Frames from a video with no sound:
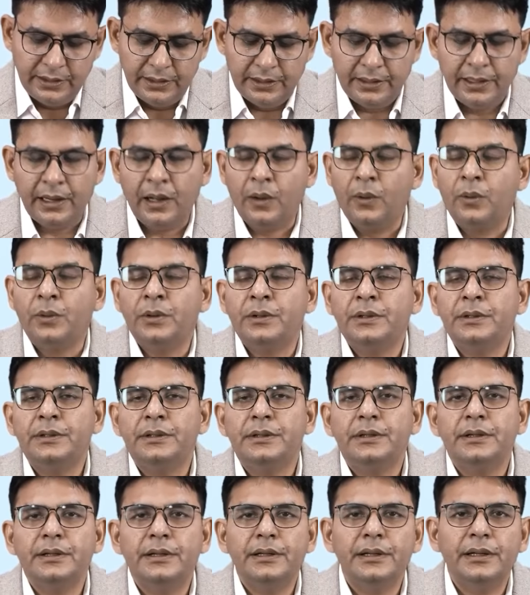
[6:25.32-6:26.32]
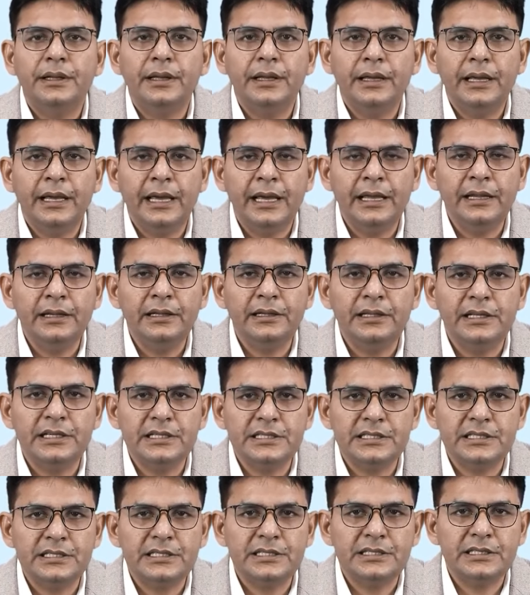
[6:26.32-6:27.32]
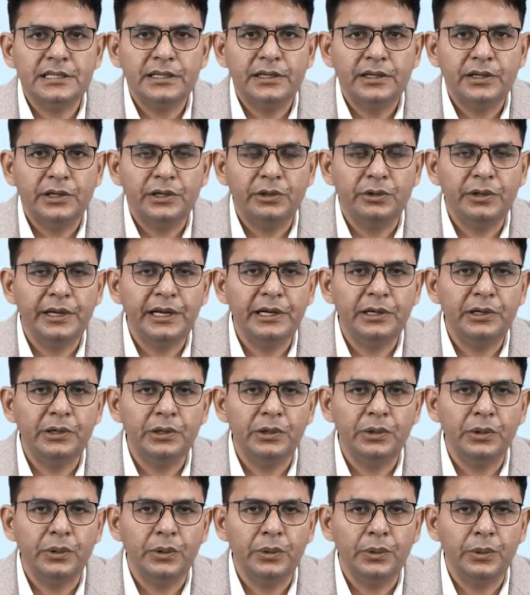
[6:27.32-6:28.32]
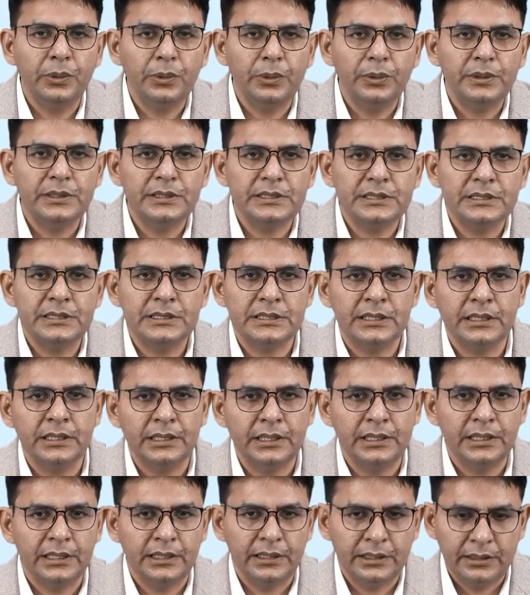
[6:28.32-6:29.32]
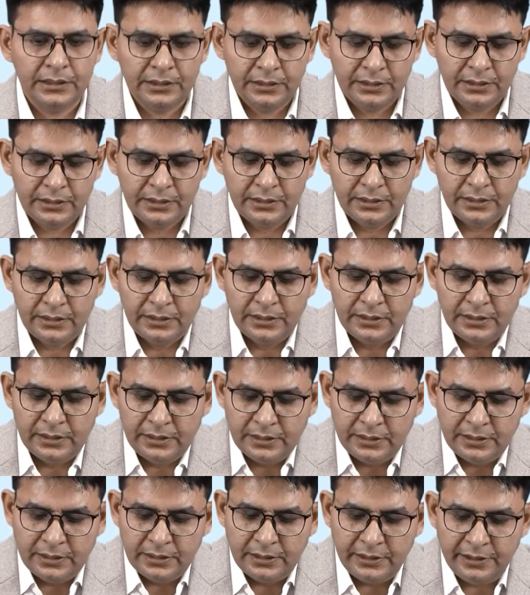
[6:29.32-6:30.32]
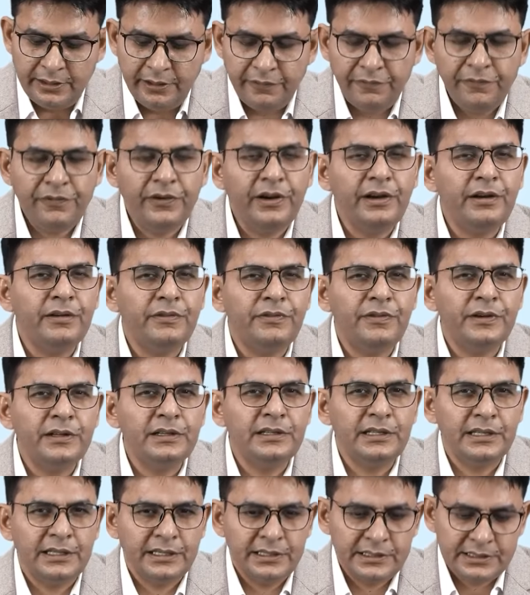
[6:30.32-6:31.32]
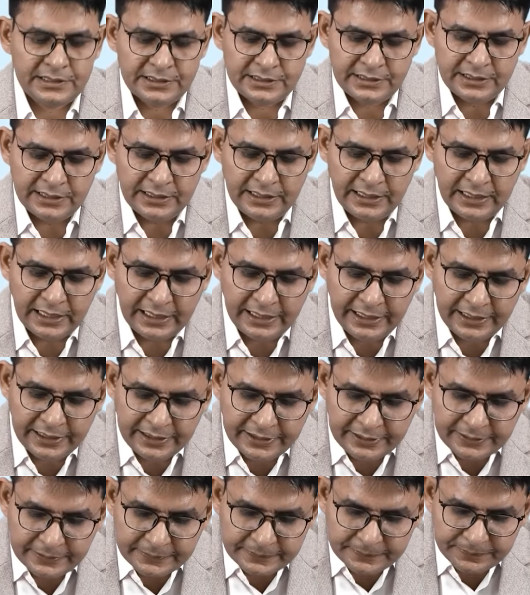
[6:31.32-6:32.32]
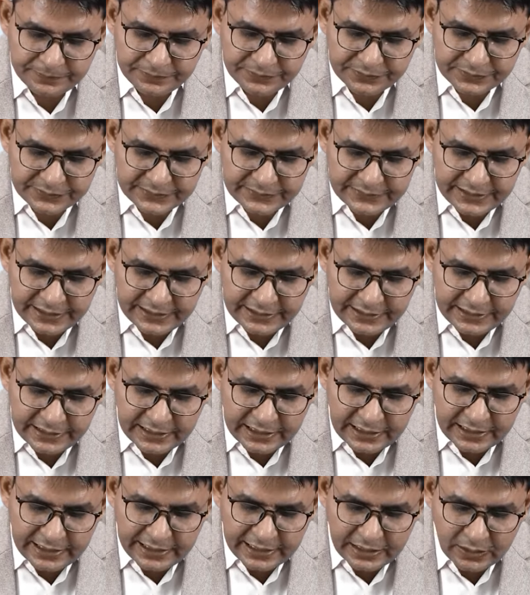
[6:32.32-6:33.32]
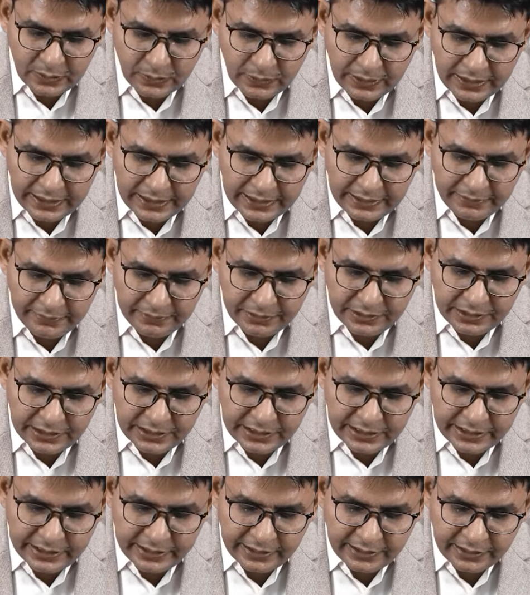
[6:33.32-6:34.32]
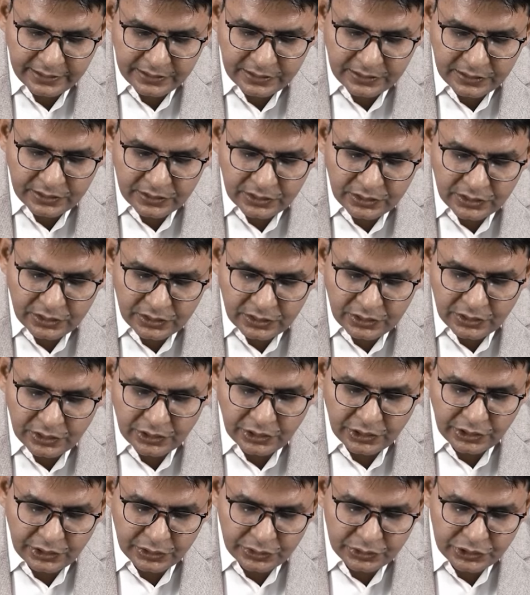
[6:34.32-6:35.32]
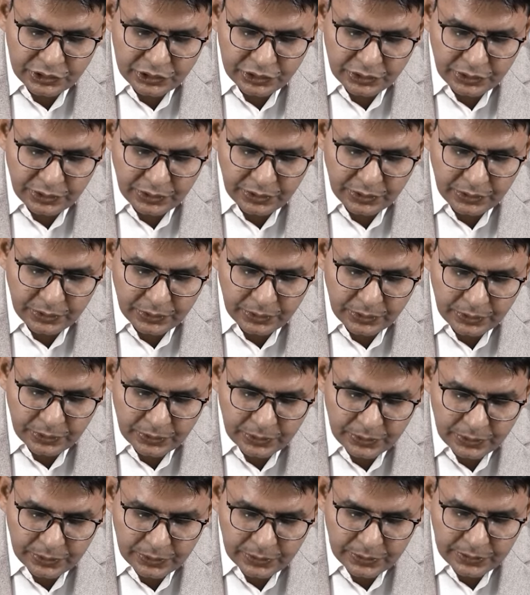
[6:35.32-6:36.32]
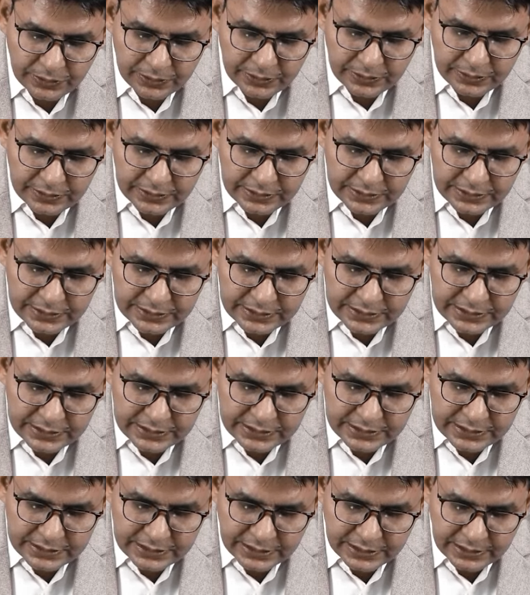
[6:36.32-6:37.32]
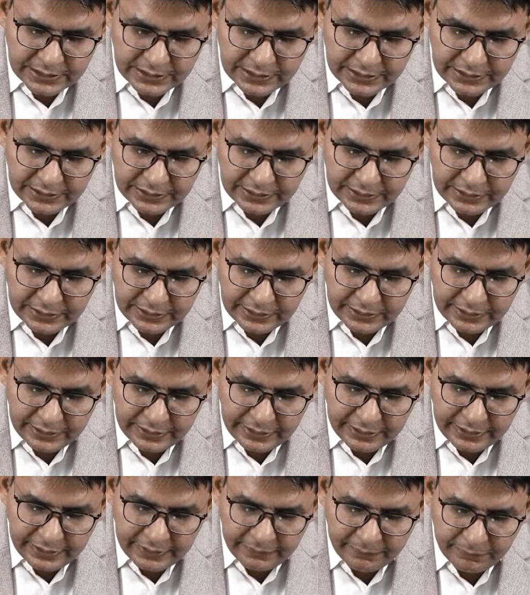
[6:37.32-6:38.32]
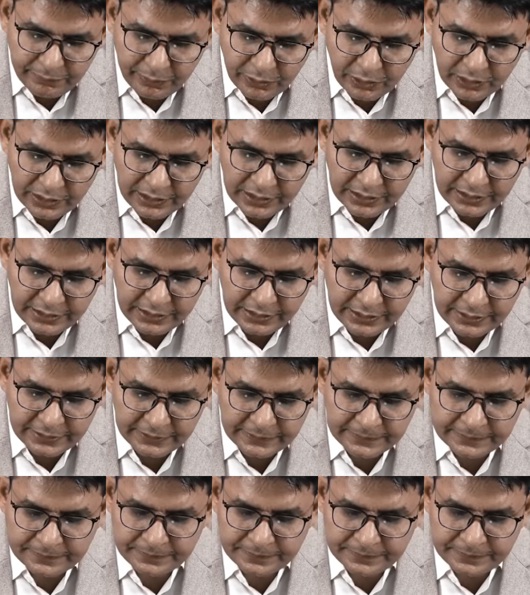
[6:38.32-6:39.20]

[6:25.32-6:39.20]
Now, in this, you need to know certain different things, like in the acquired immunity, you should know certain important